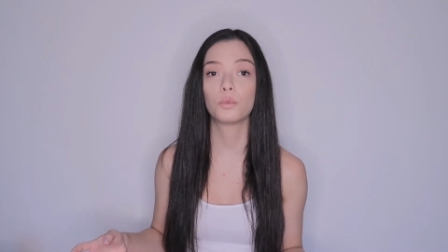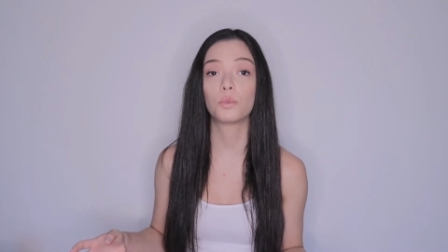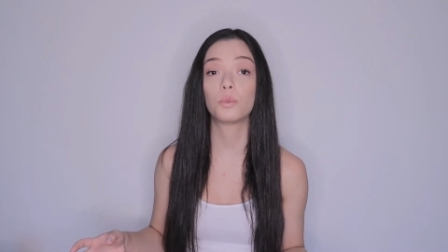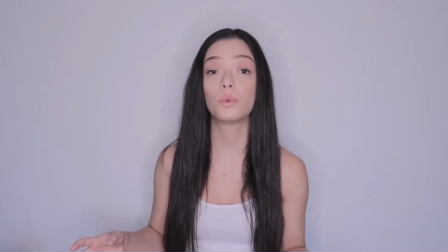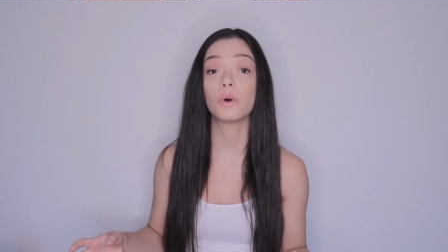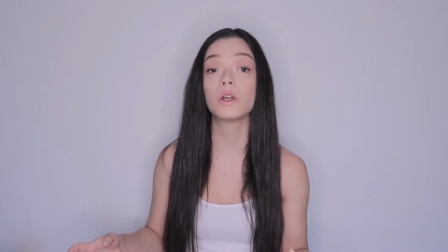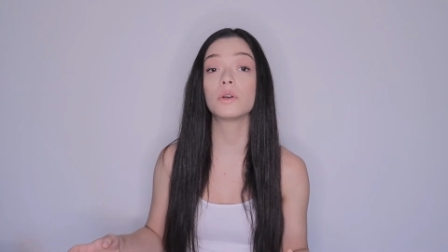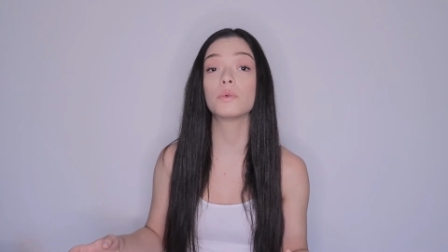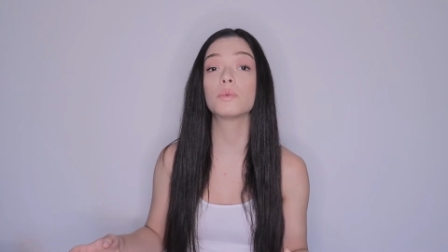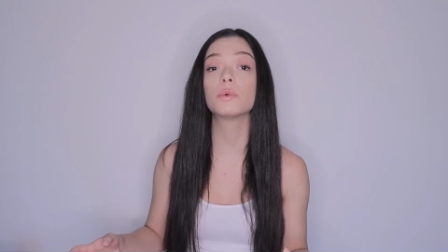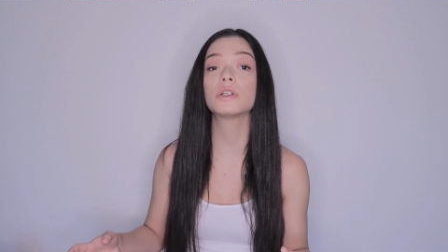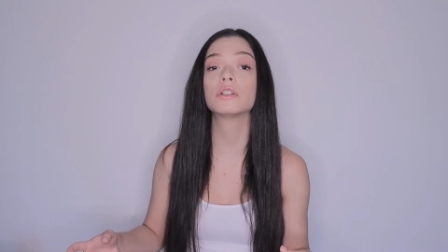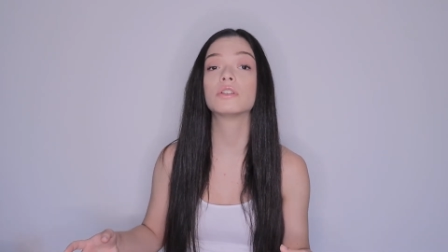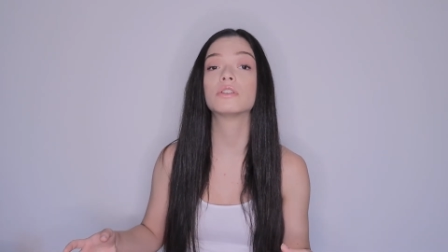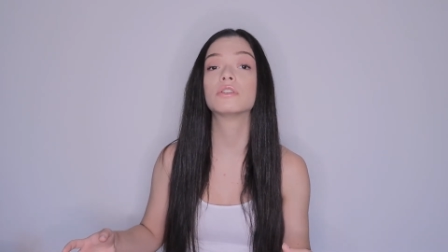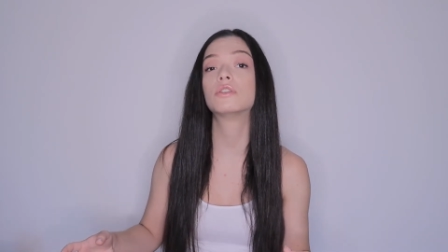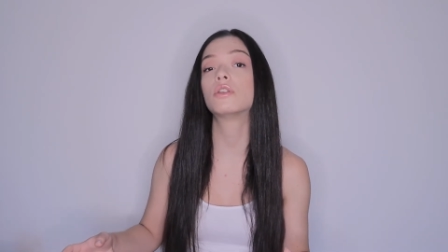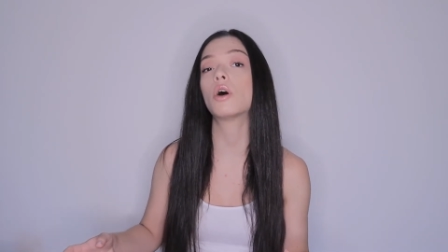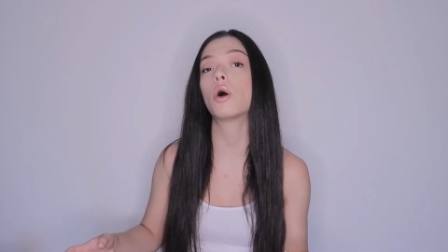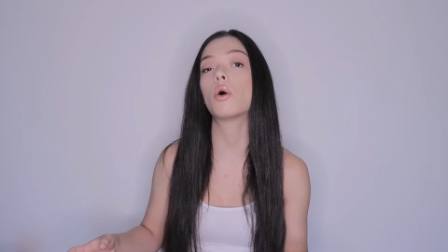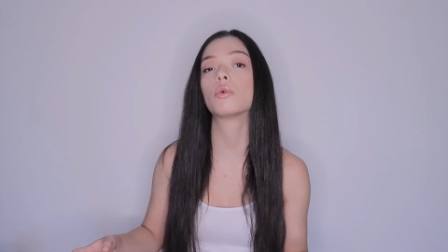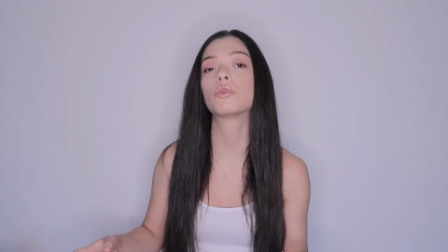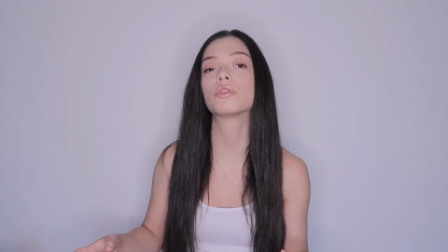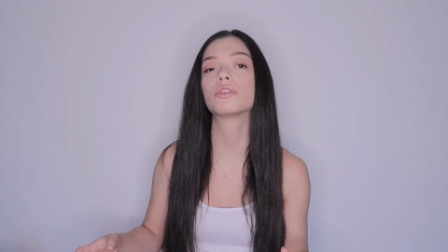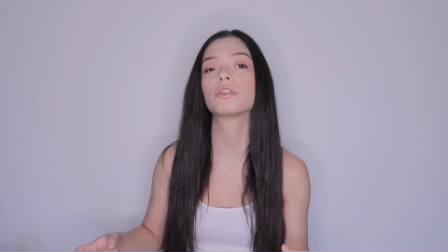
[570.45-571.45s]
What would
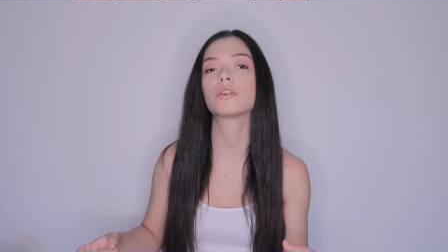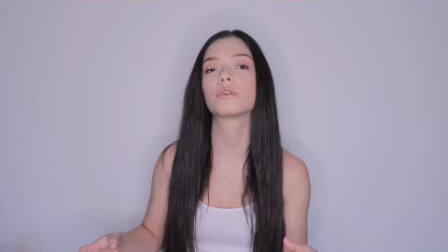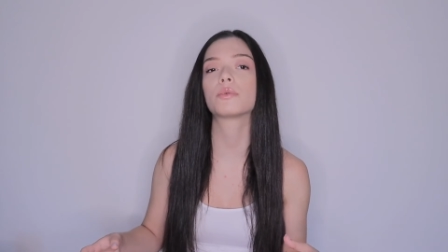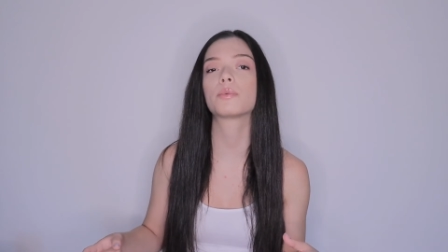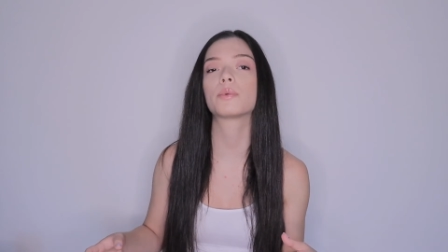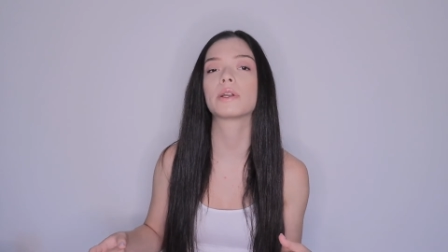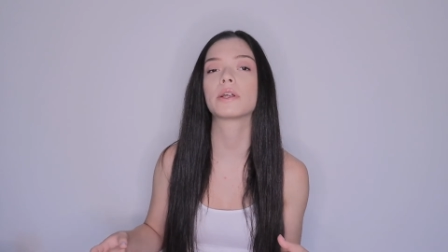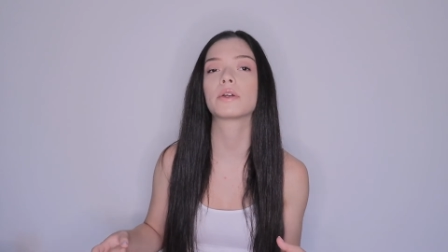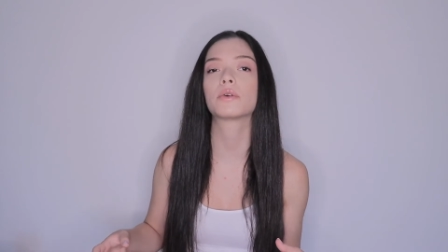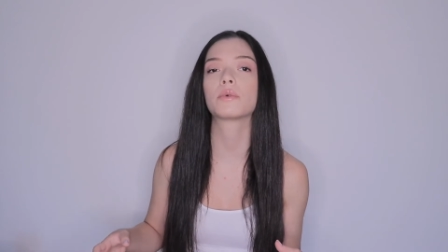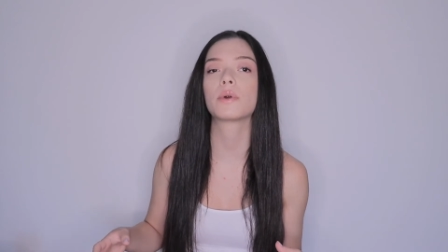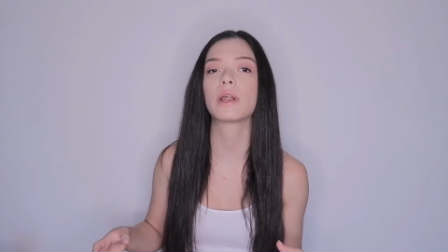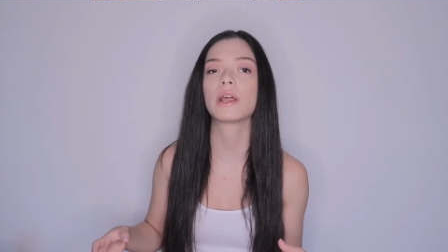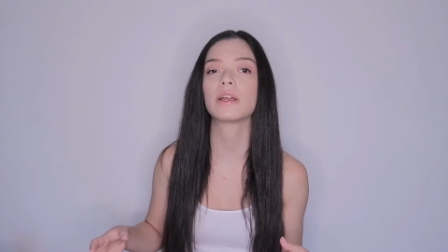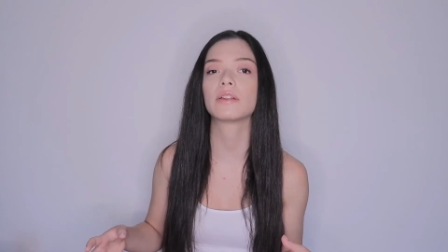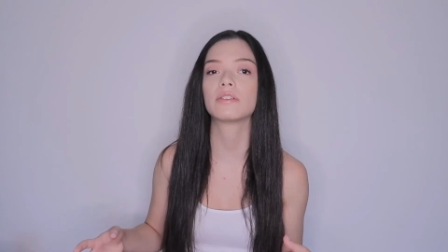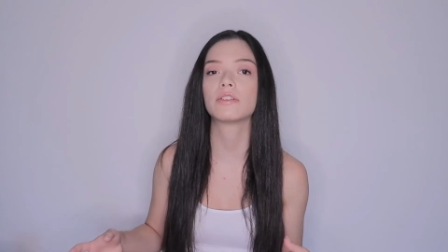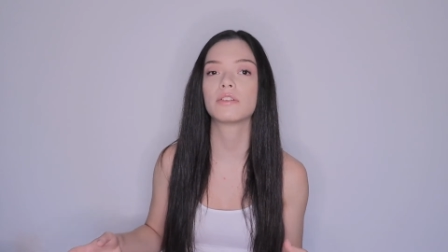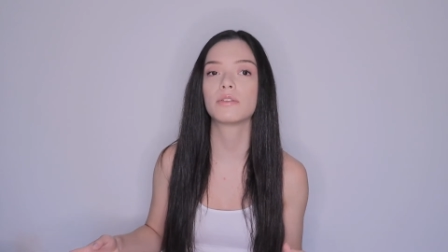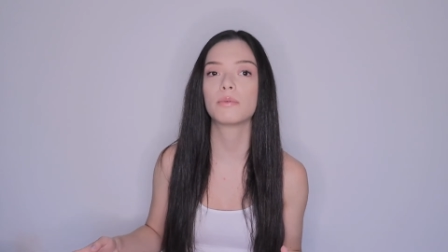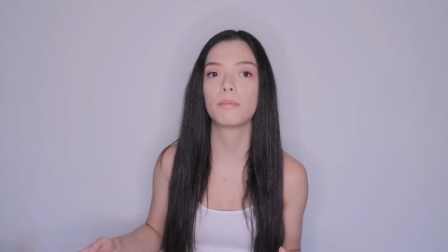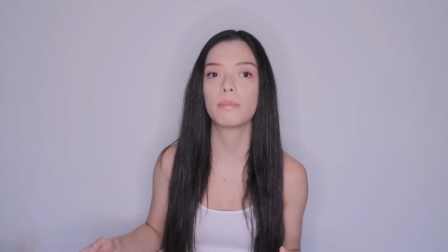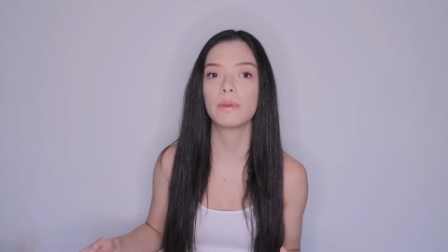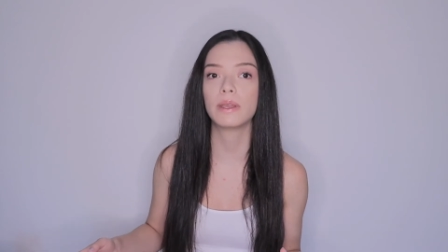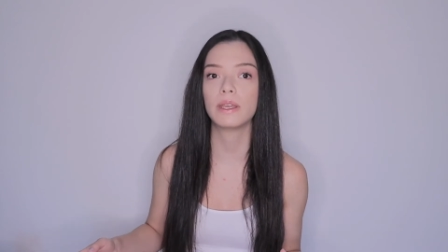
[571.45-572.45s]
those
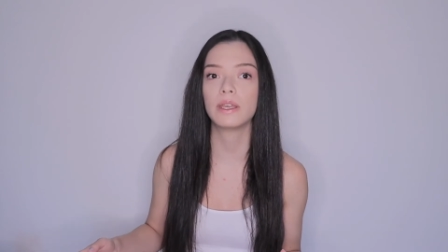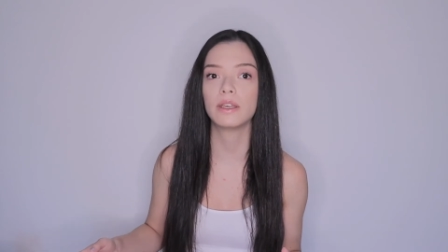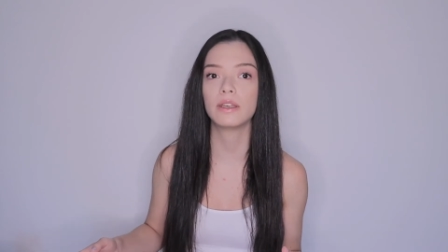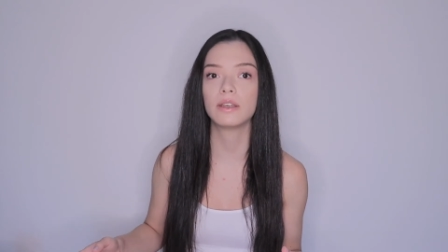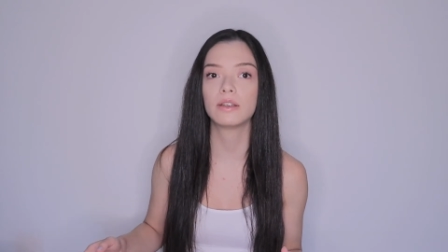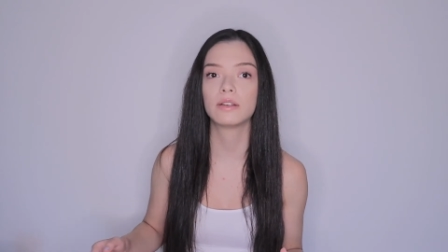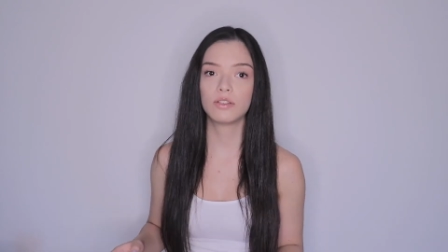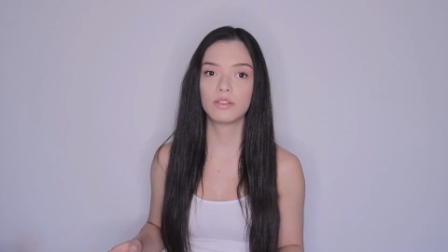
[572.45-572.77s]
regrets be?